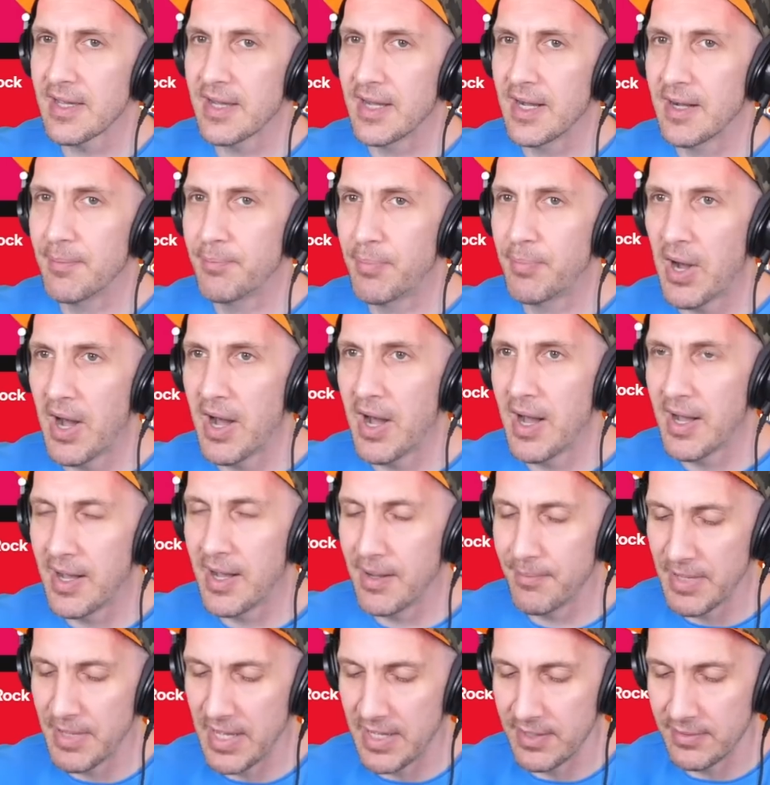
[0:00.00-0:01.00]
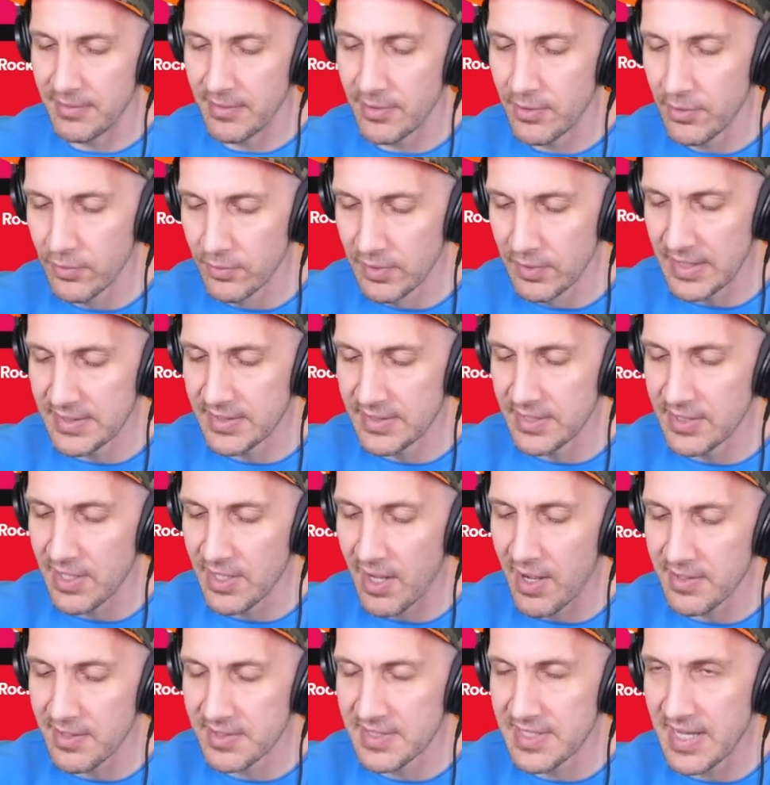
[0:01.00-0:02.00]
Baha Men. Who Let the
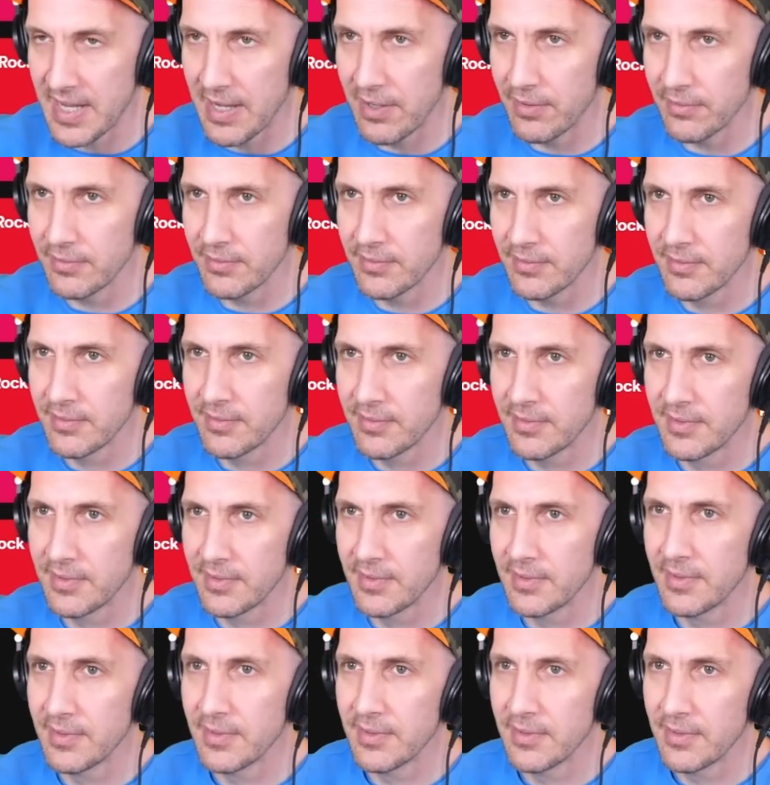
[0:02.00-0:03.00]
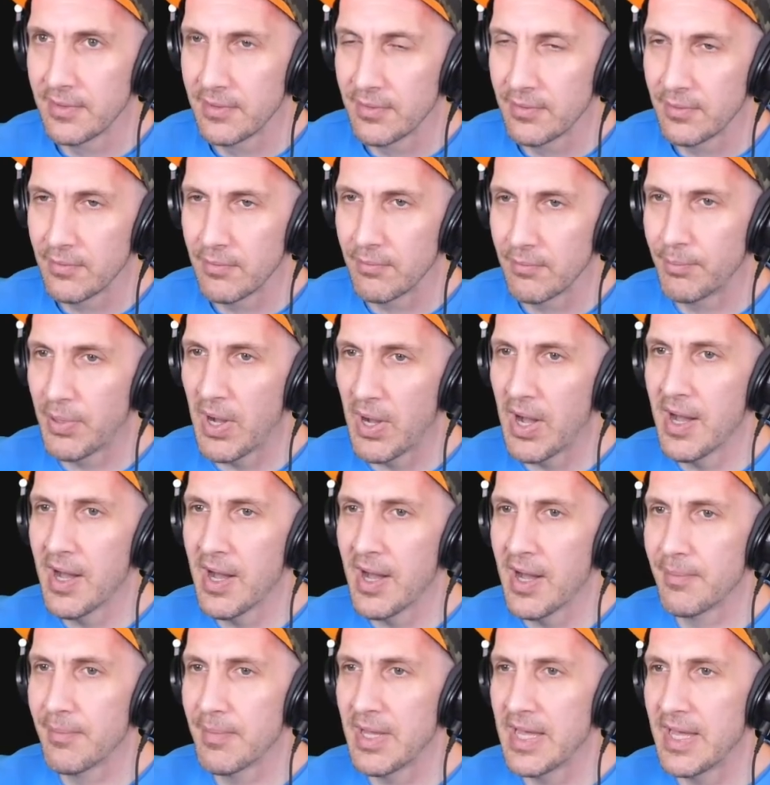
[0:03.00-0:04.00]
Dogs Out?
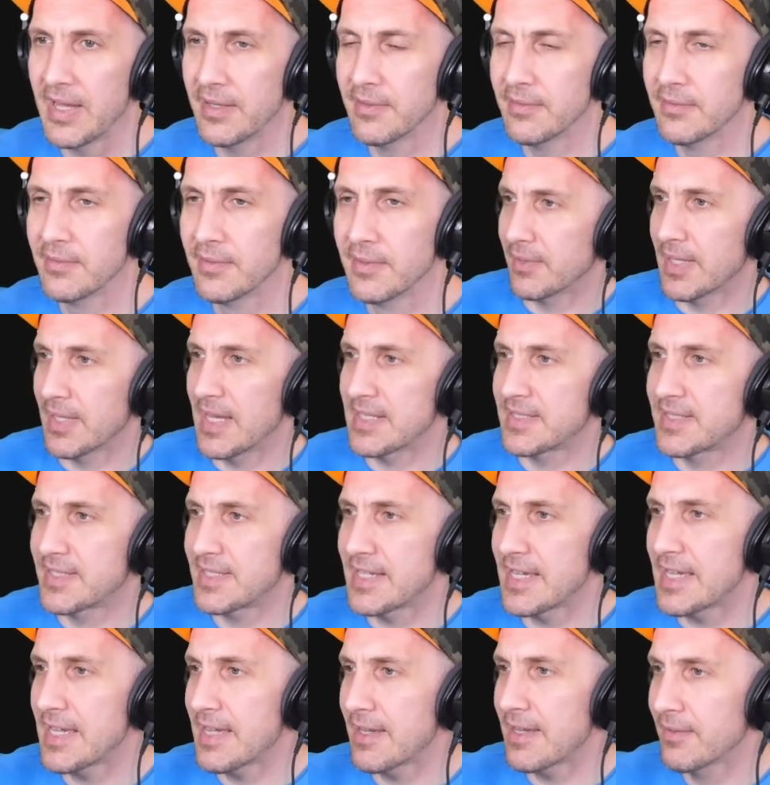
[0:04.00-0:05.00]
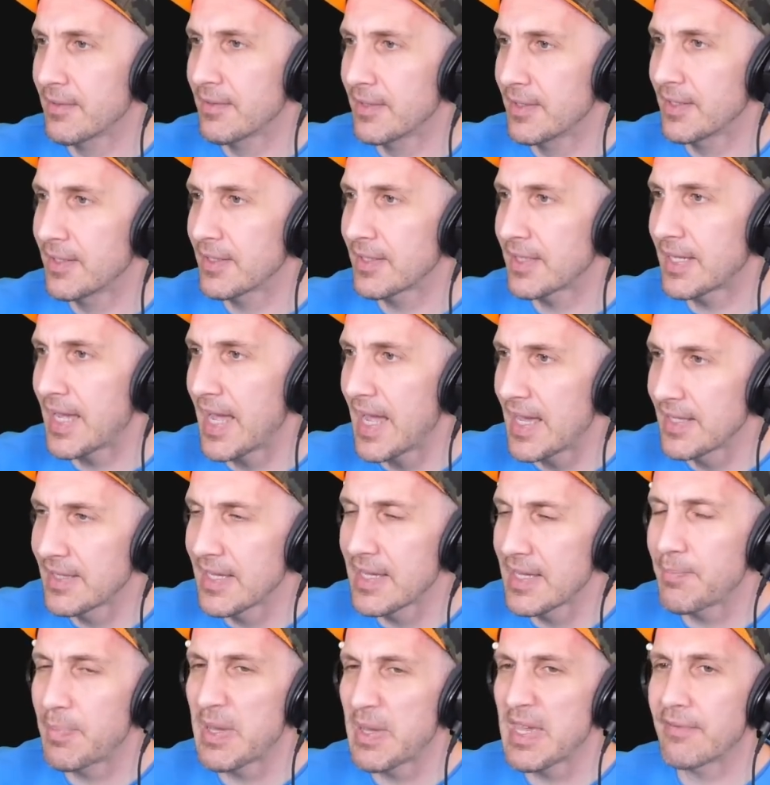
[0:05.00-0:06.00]
Baha Men. Let's see. Can
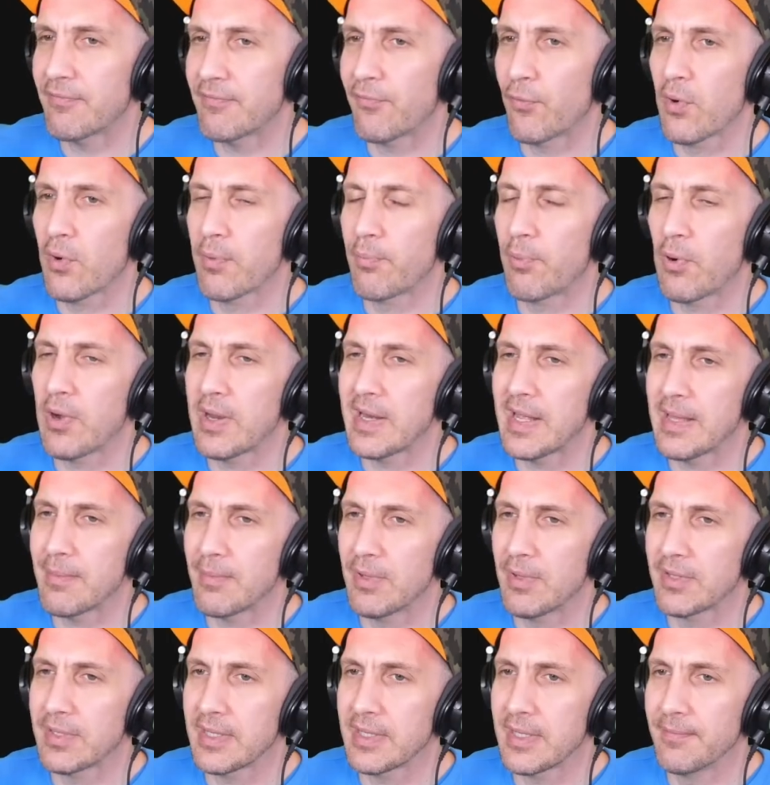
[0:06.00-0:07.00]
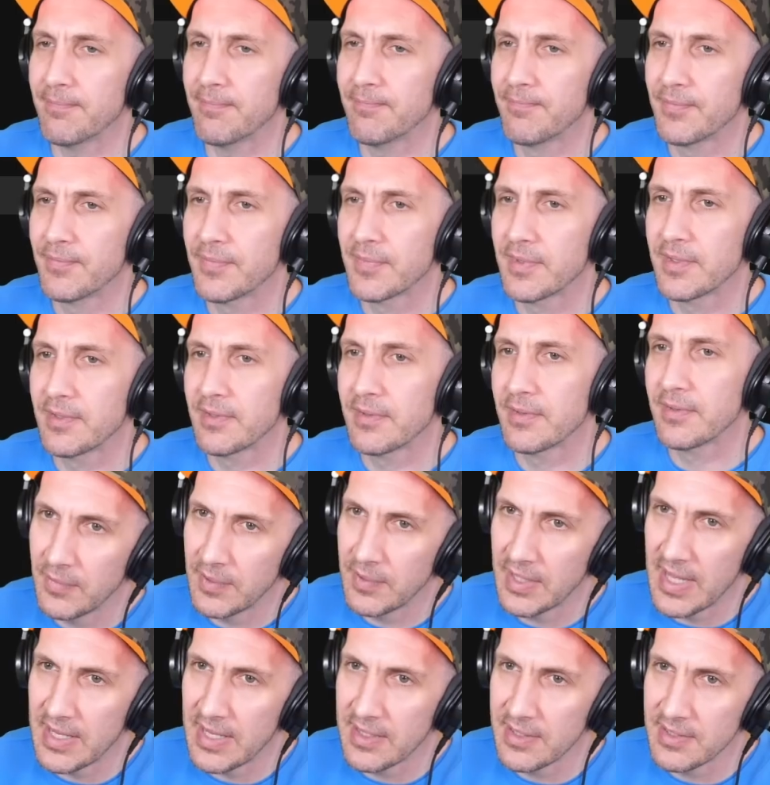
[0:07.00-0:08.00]
they beat 4.8 million?
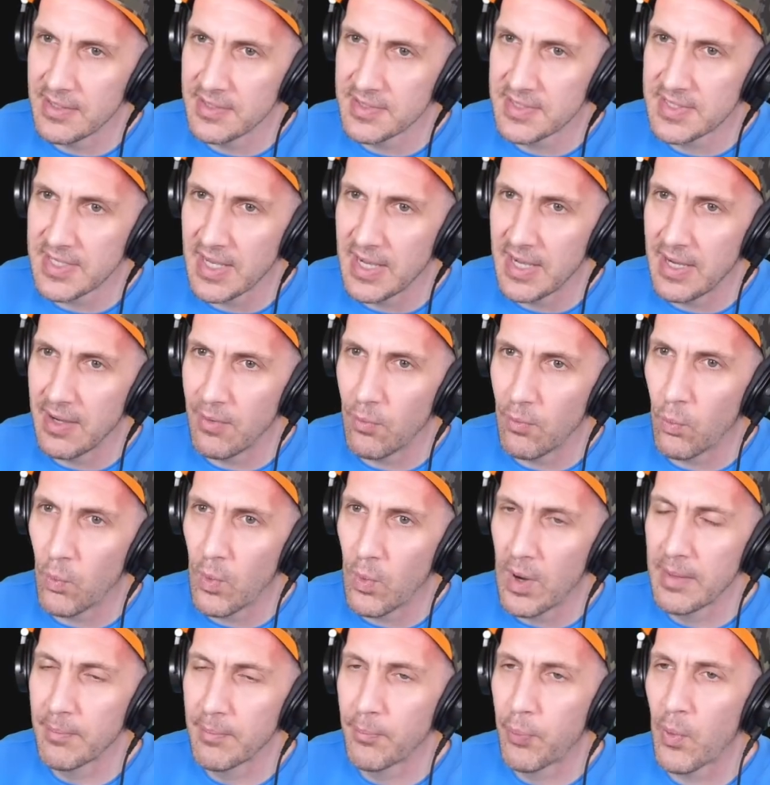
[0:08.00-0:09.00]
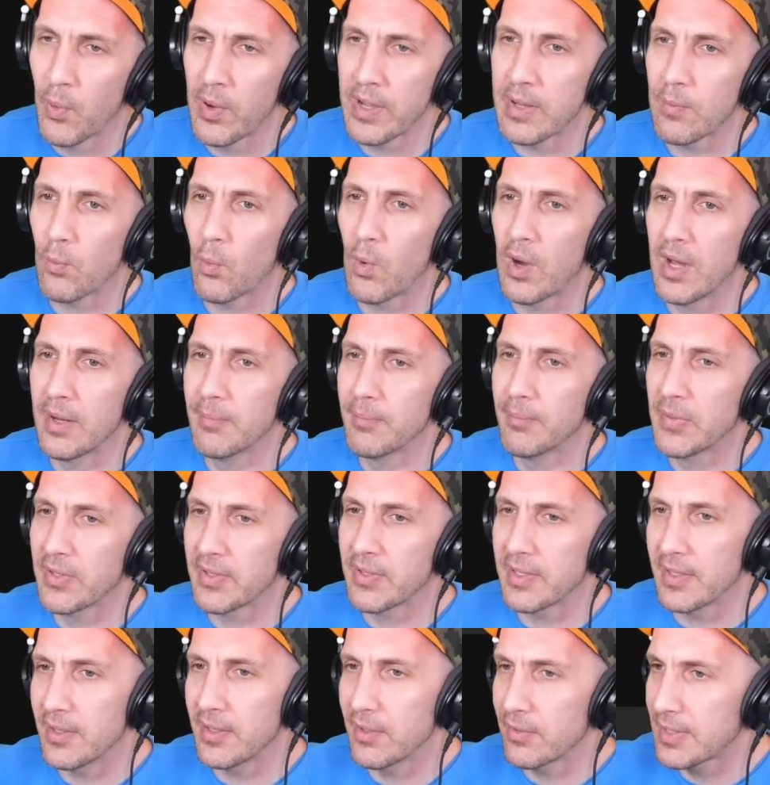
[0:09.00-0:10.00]
That is 1.1
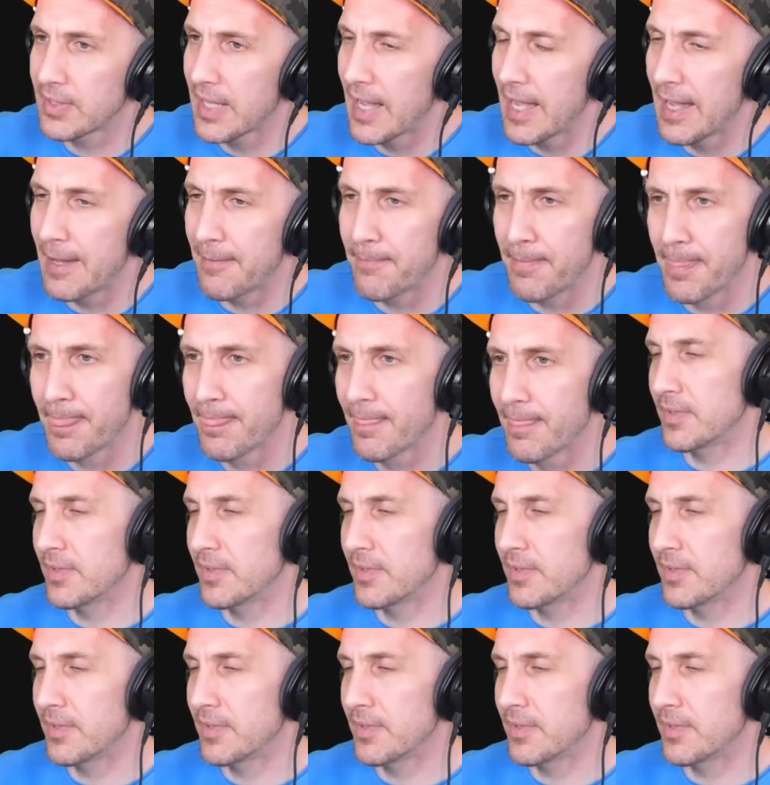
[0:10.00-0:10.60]
million. Okay.